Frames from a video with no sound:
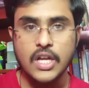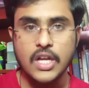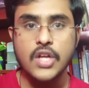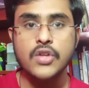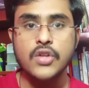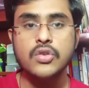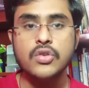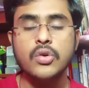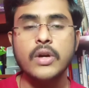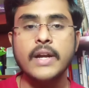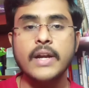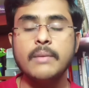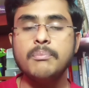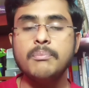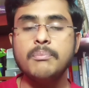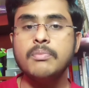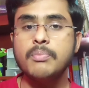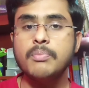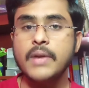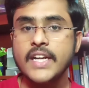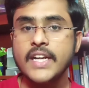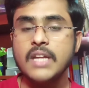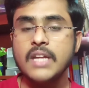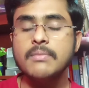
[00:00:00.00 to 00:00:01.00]
So it
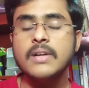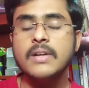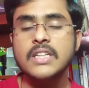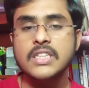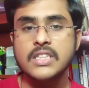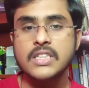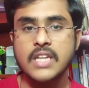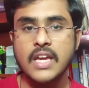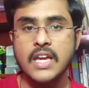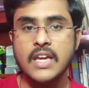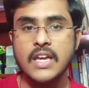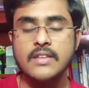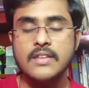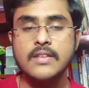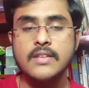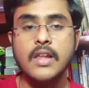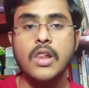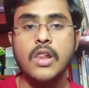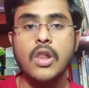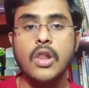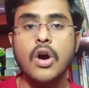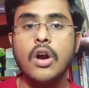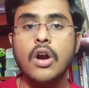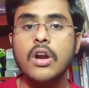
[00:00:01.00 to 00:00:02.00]
plenty much takes a
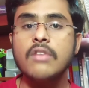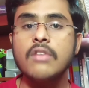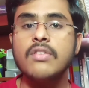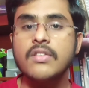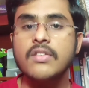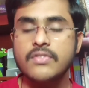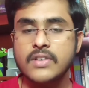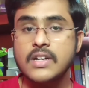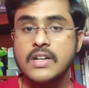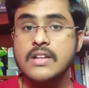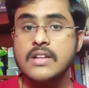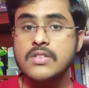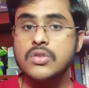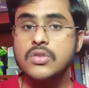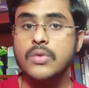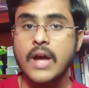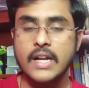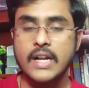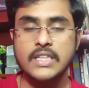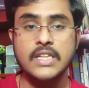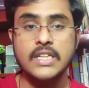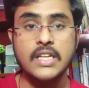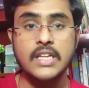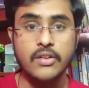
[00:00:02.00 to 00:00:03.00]
lot of efforts to
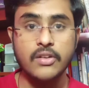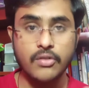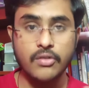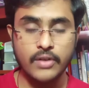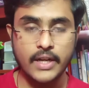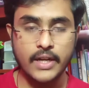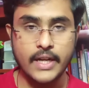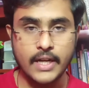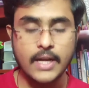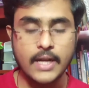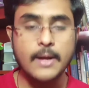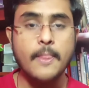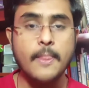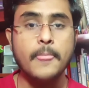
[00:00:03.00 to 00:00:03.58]
actually read.